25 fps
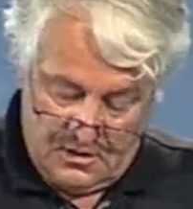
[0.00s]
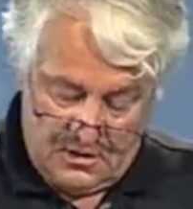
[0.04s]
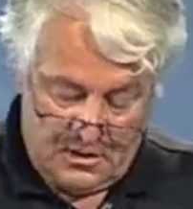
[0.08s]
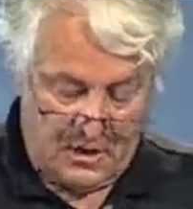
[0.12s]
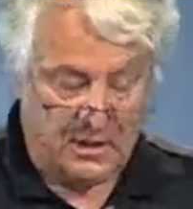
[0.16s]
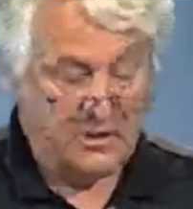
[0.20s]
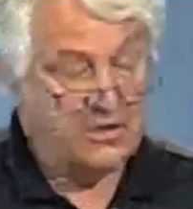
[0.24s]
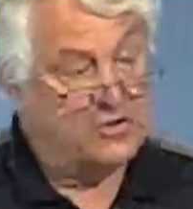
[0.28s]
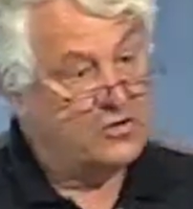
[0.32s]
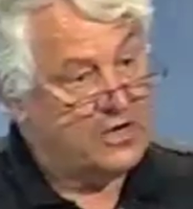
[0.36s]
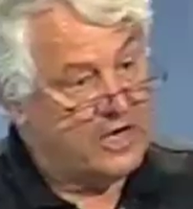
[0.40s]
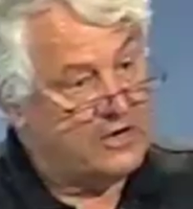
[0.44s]

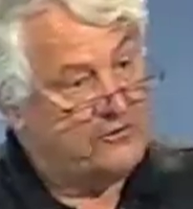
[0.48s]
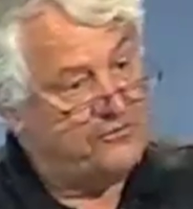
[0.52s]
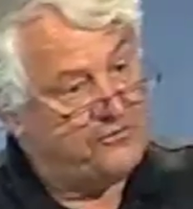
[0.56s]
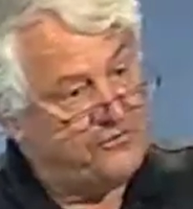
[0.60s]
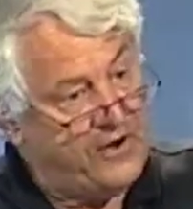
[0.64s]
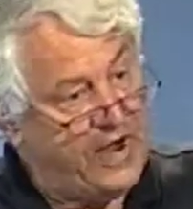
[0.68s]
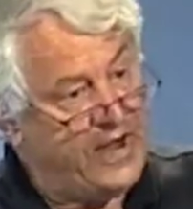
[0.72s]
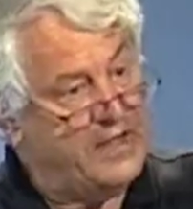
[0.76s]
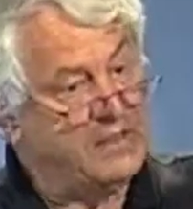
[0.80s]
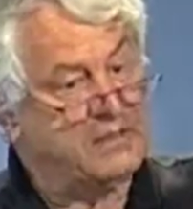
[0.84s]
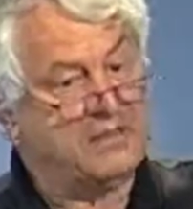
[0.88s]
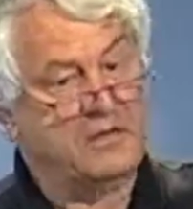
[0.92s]
And you can
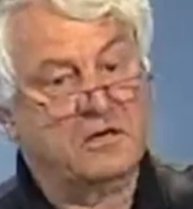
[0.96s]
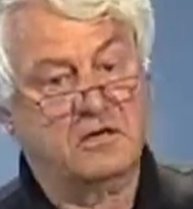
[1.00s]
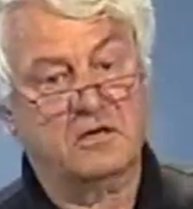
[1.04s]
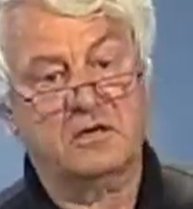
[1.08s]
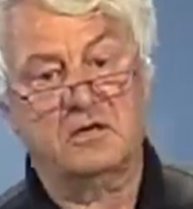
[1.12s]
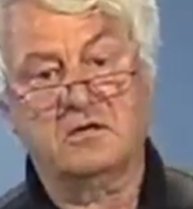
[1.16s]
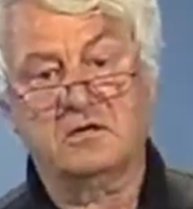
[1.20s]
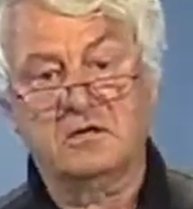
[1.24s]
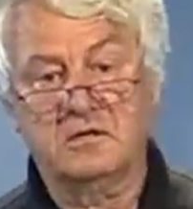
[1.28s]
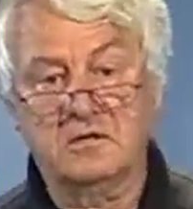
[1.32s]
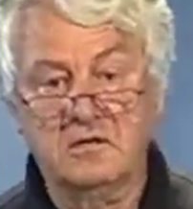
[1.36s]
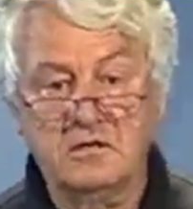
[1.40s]
find
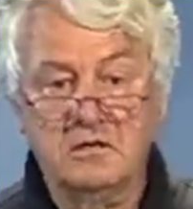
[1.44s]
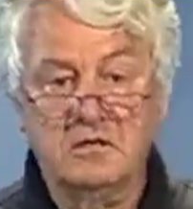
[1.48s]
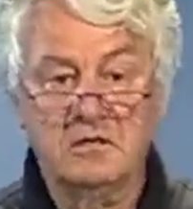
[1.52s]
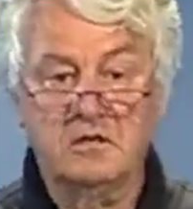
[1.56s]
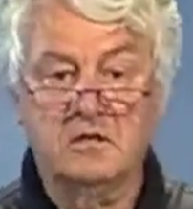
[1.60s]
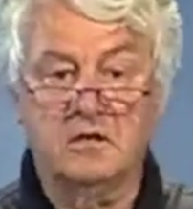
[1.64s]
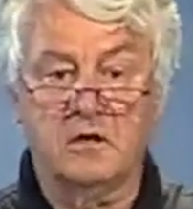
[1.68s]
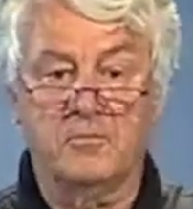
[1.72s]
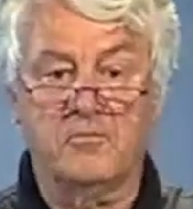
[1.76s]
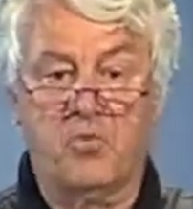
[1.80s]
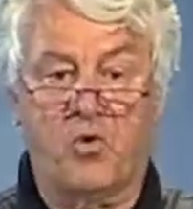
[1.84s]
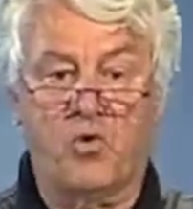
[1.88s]
there
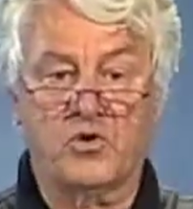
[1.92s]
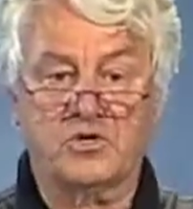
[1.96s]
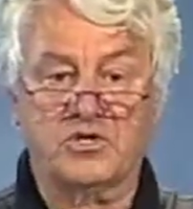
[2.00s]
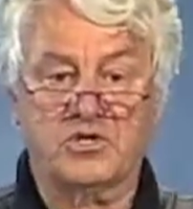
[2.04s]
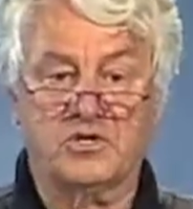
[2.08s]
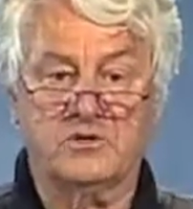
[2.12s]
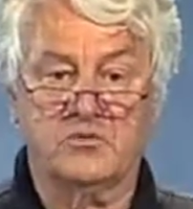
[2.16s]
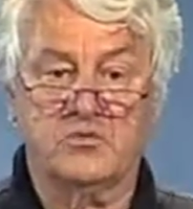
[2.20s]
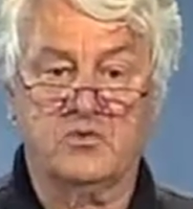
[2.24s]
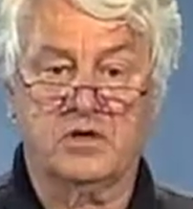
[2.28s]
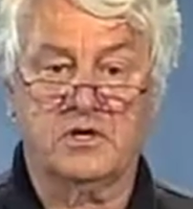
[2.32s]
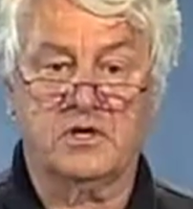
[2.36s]
a
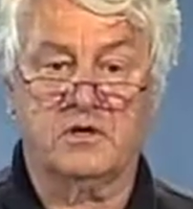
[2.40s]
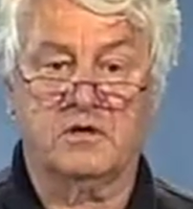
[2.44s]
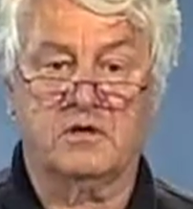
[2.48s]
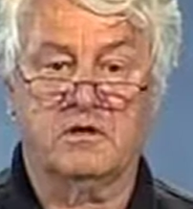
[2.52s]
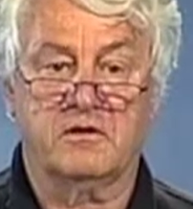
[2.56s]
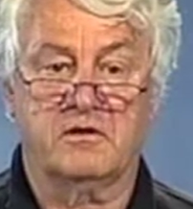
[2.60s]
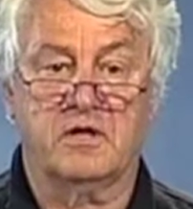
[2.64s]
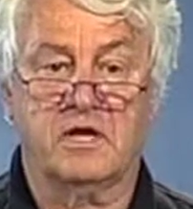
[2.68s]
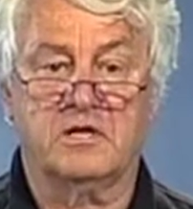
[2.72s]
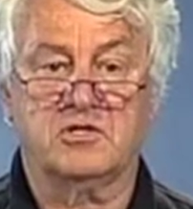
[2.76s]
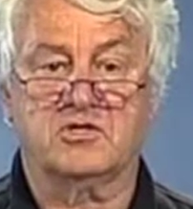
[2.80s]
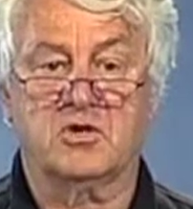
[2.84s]
portion where
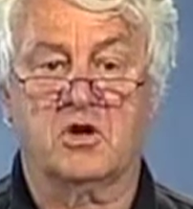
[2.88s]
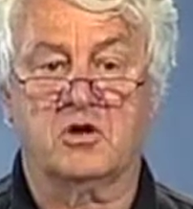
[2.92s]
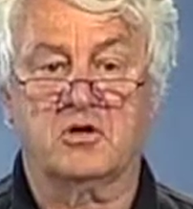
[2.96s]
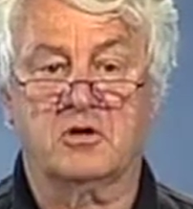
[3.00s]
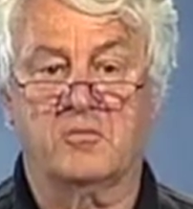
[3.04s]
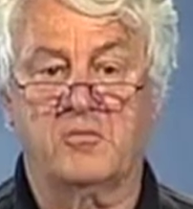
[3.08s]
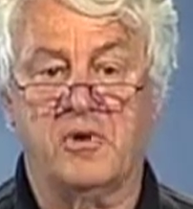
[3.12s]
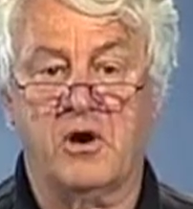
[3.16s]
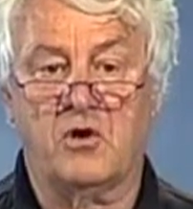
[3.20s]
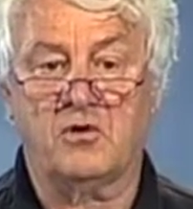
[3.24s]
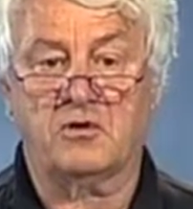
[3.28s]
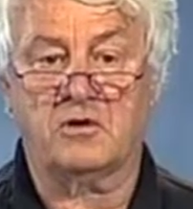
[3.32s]
they talk
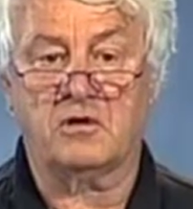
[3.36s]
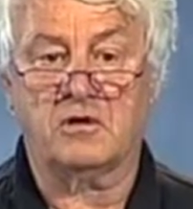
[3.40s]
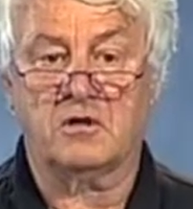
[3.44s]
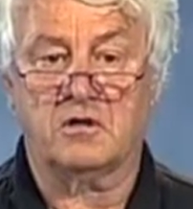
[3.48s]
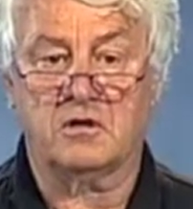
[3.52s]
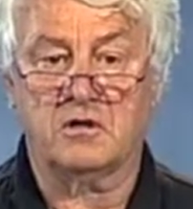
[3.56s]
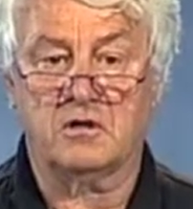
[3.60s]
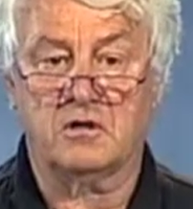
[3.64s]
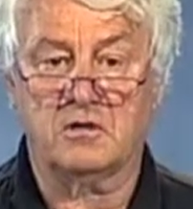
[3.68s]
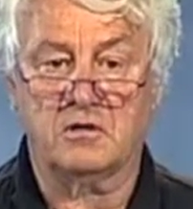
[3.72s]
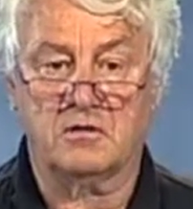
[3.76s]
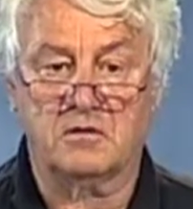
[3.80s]
about
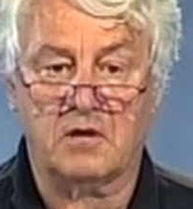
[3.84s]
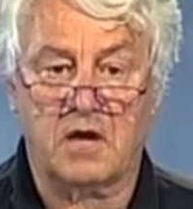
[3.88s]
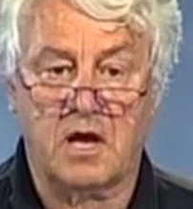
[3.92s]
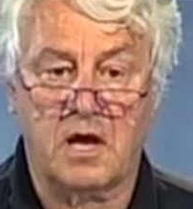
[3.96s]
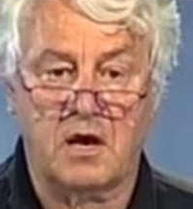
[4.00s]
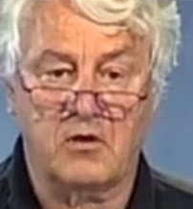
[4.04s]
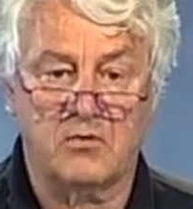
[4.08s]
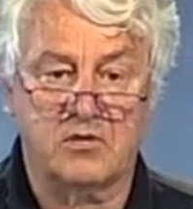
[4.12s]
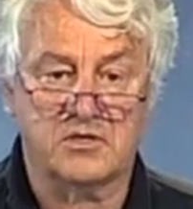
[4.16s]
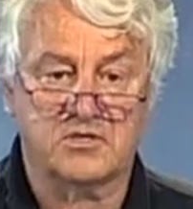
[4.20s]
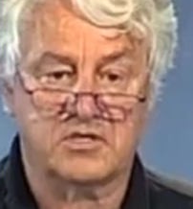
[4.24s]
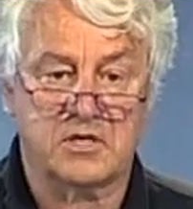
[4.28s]

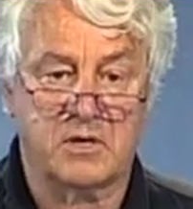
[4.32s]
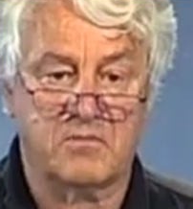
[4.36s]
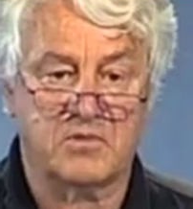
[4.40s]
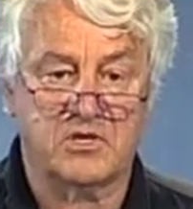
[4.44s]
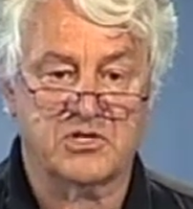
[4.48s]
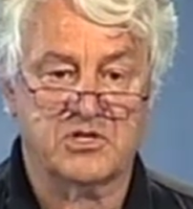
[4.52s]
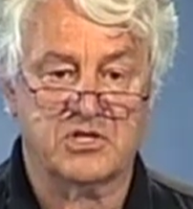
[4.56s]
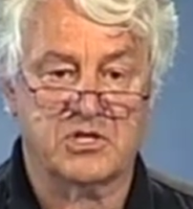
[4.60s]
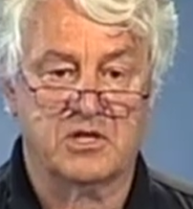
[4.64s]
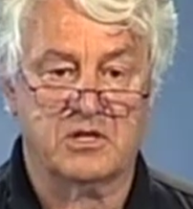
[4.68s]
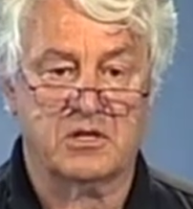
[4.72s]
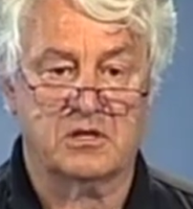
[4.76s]
how
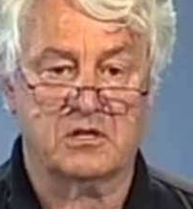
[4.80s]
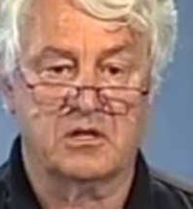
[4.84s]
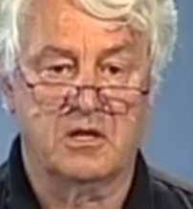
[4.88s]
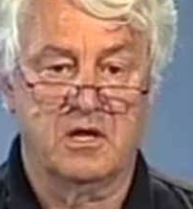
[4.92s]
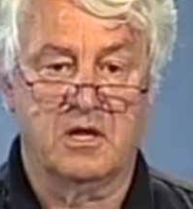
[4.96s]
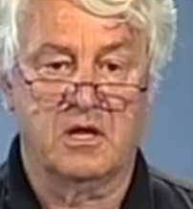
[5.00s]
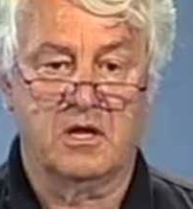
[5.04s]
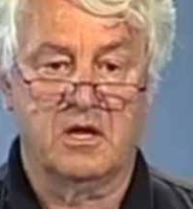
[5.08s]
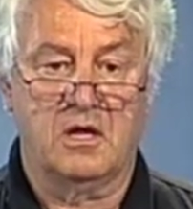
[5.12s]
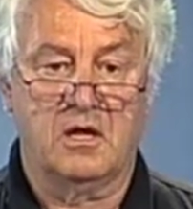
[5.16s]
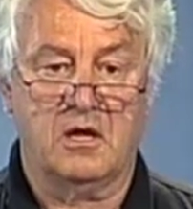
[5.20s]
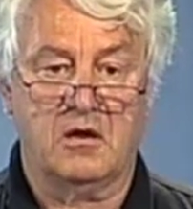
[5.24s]
establishing
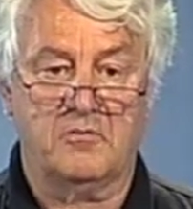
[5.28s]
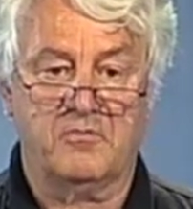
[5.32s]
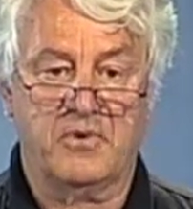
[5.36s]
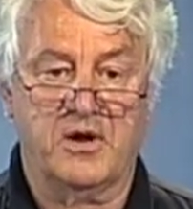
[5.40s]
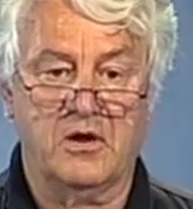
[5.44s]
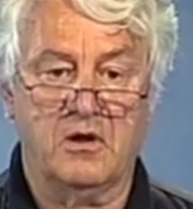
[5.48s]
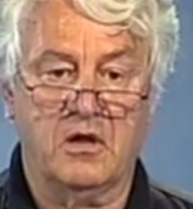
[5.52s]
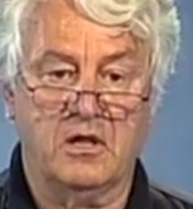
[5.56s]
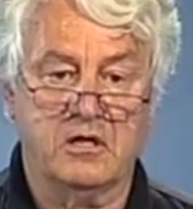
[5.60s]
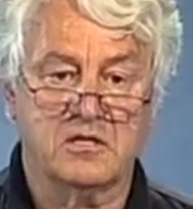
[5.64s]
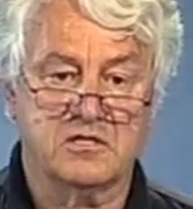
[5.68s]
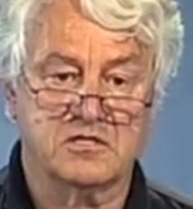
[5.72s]

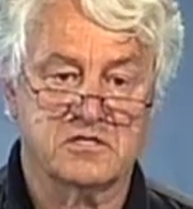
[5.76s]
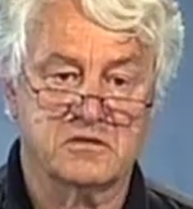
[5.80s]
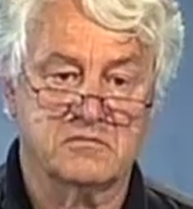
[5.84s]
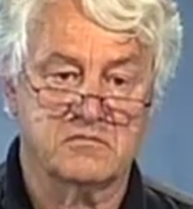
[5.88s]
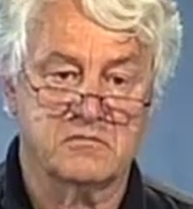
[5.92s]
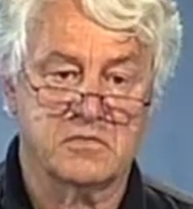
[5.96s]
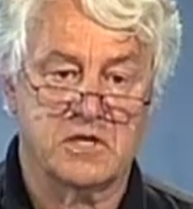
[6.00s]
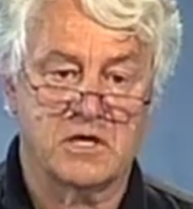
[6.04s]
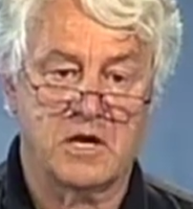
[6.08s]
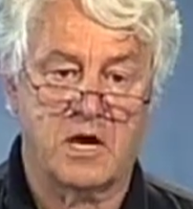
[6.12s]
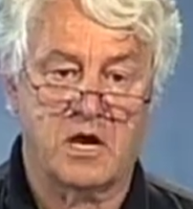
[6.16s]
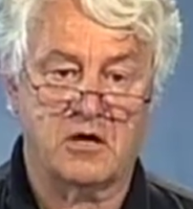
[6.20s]

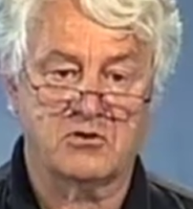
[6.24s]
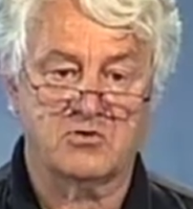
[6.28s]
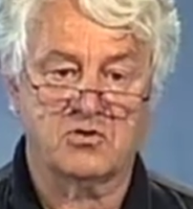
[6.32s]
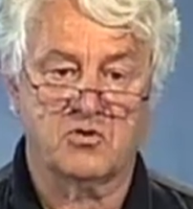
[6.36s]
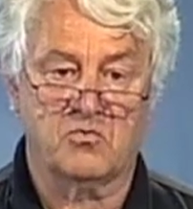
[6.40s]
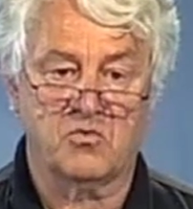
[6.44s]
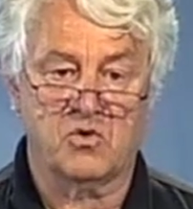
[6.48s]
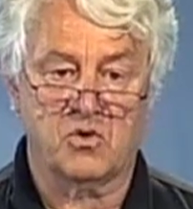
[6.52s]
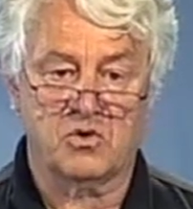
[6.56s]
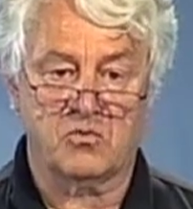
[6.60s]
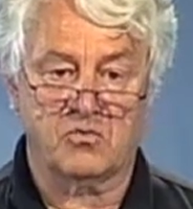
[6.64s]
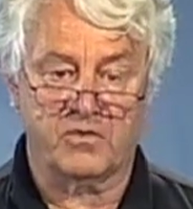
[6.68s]
parallelism and how to
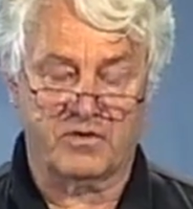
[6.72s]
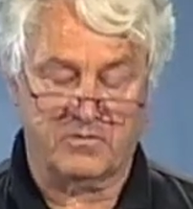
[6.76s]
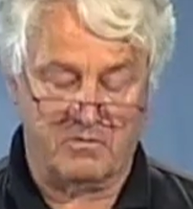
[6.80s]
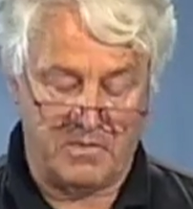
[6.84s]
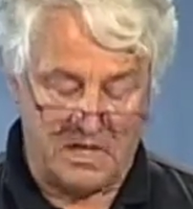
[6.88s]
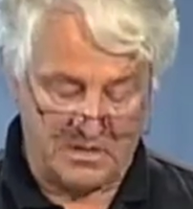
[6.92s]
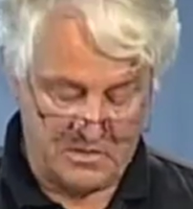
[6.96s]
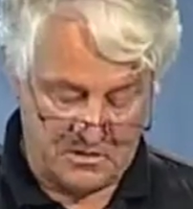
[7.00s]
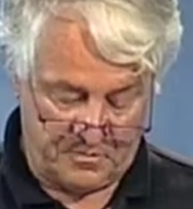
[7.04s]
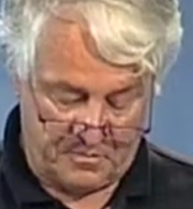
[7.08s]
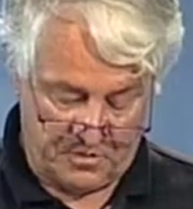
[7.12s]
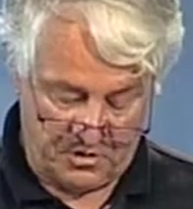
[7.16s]
work with
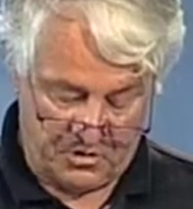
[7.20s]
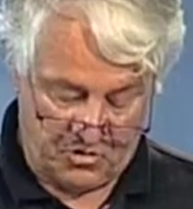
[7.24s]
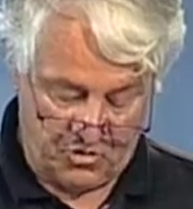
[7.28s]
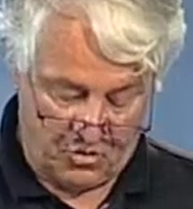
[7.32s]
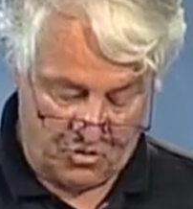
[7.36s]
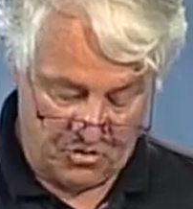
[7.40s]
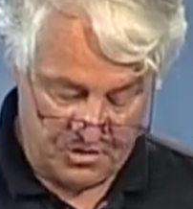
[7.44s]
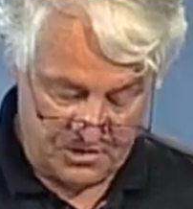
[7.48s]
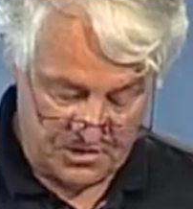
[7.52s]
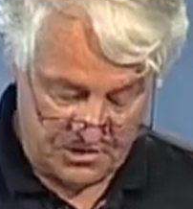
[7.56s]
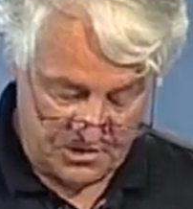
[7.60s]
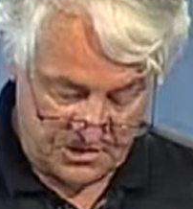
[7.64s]
multiple
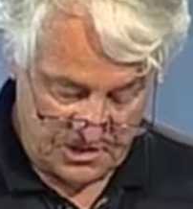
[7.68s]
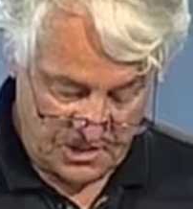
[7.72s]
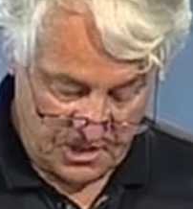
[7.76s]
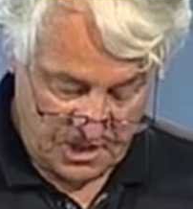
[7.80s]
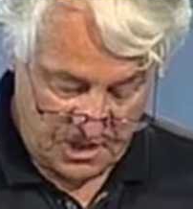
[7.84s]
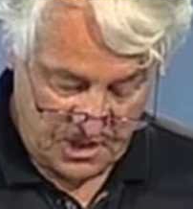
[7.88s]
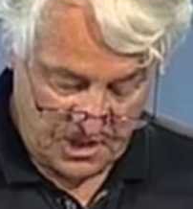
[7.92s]
cores.